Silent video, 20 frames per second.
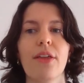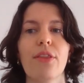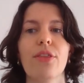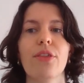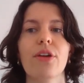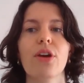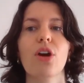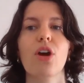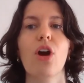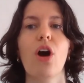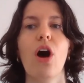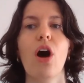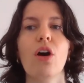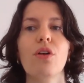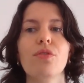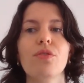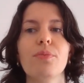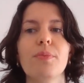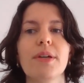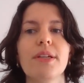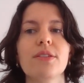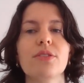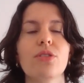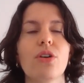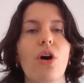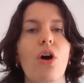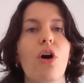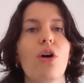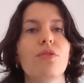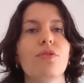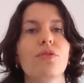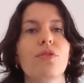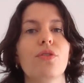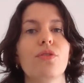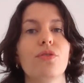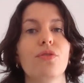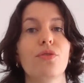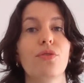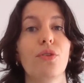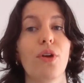the government of
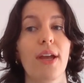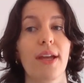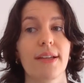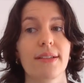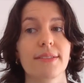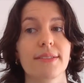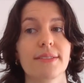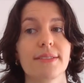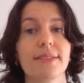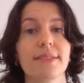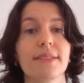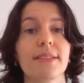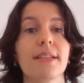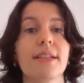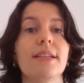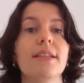France,